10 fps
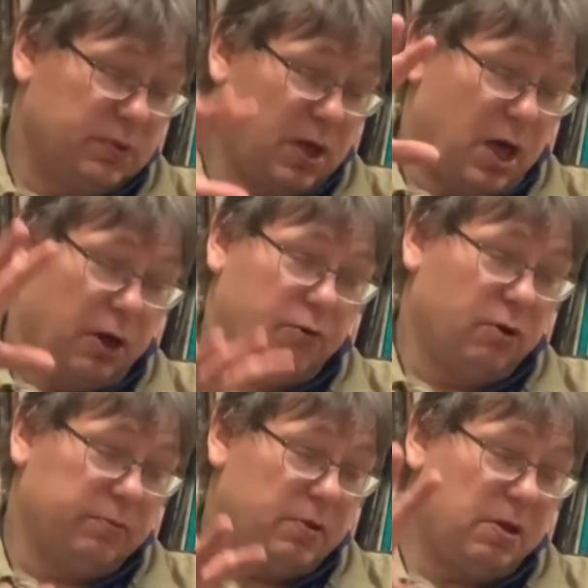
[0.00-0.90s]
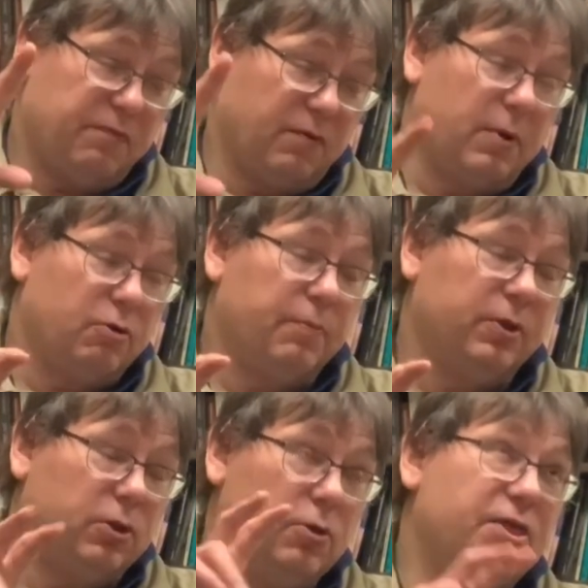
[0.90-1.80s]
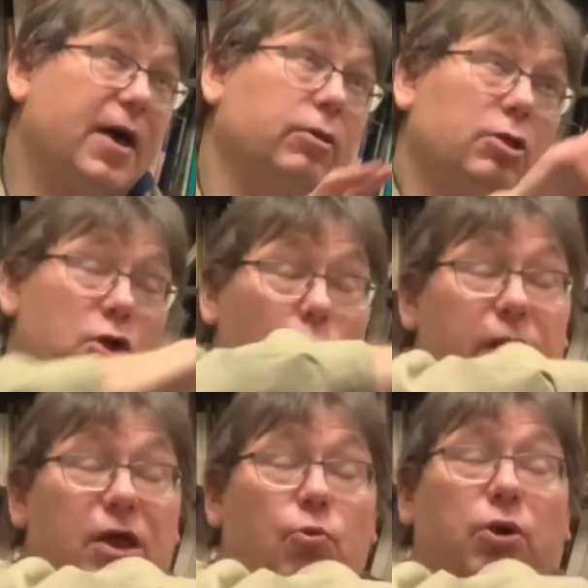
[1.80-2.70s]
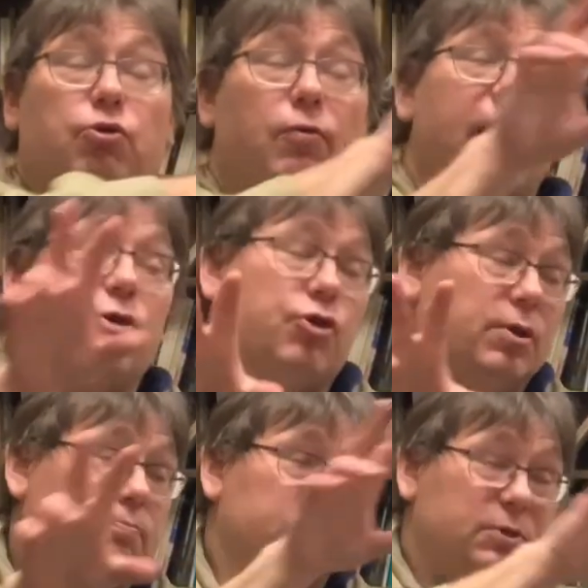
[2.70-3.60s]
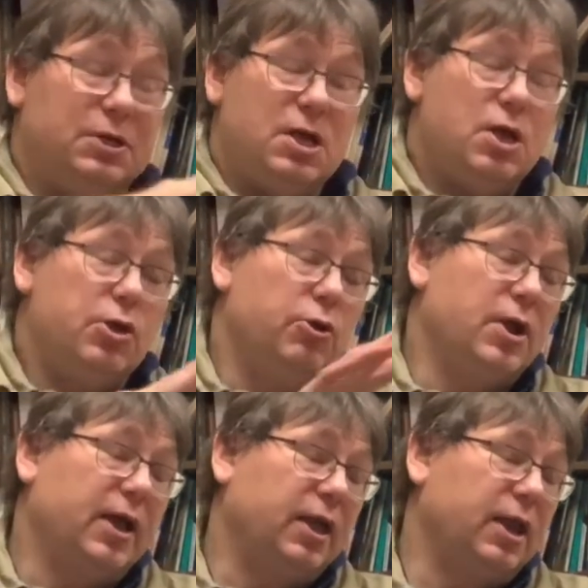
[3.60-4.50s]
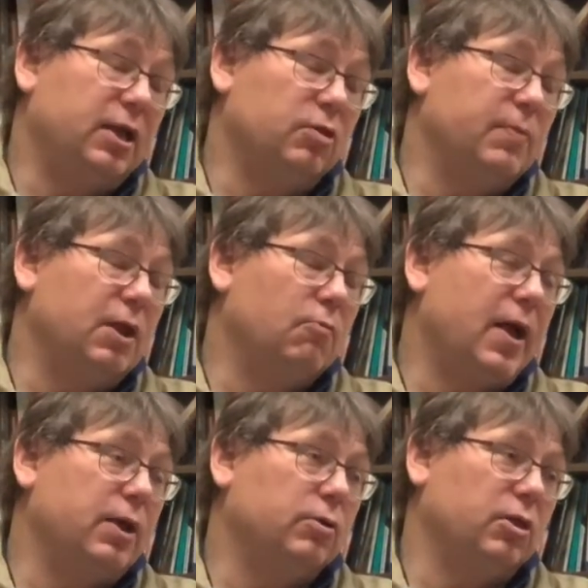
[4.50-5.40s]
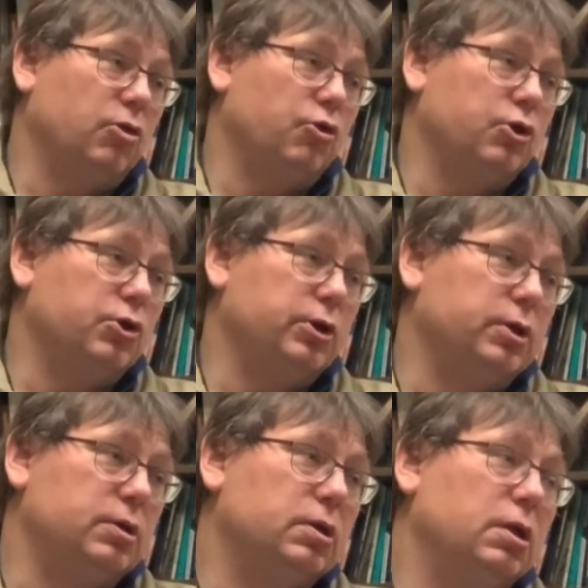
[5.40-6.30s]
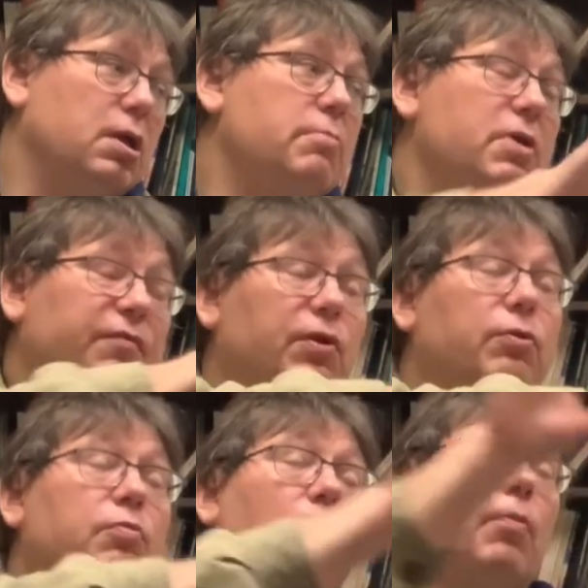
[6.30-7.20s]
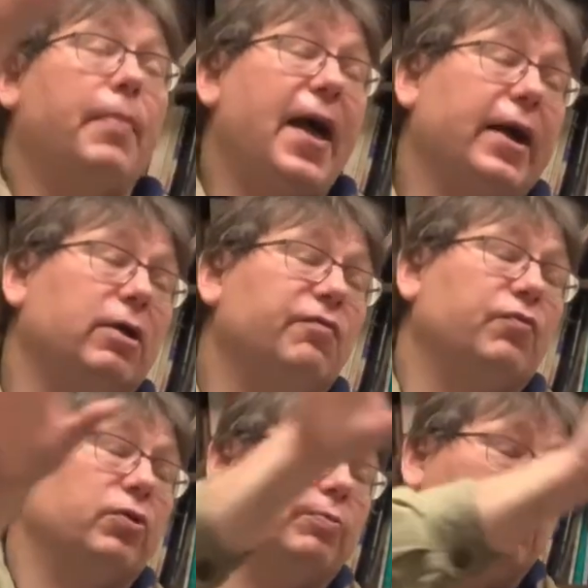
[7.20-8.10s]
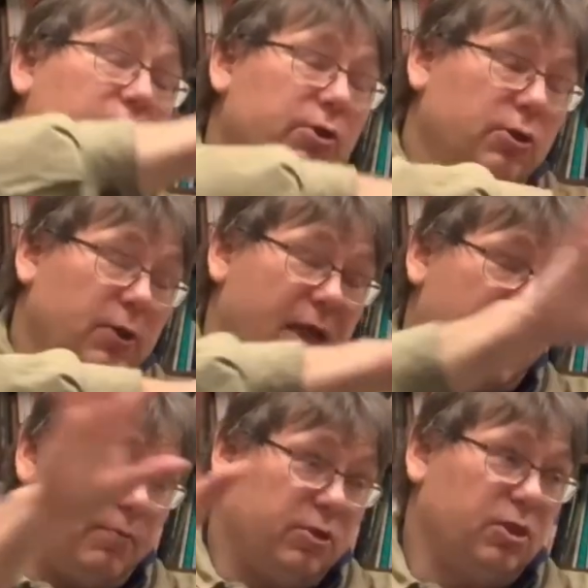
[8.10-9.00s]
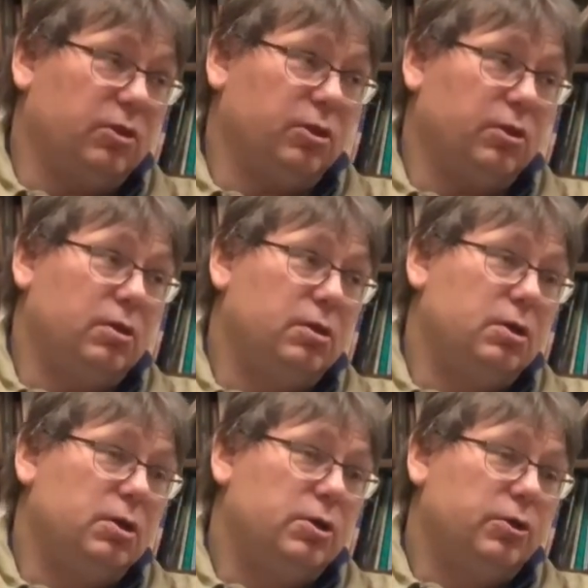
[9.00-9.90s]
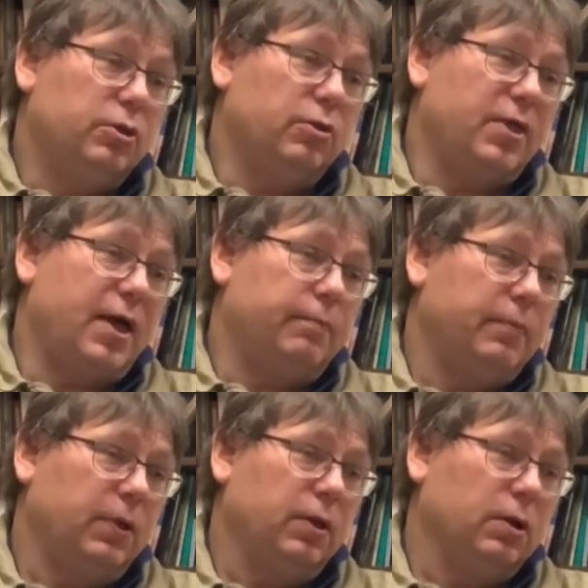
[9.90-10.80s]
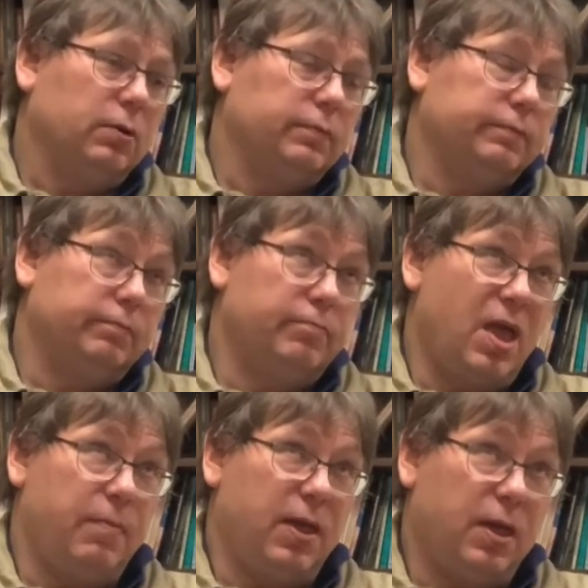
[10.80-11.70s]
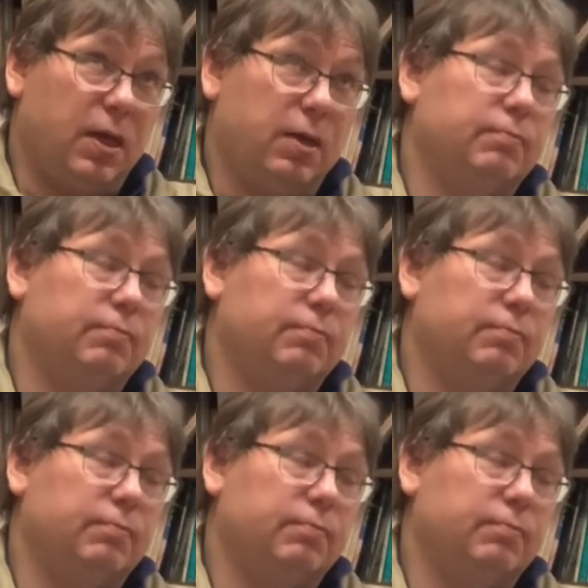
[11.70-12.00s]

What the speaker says: a group of 2,000 going in one direction, you're not getting as many riders as you could if there was more back and forth between the two campuses, so that maybe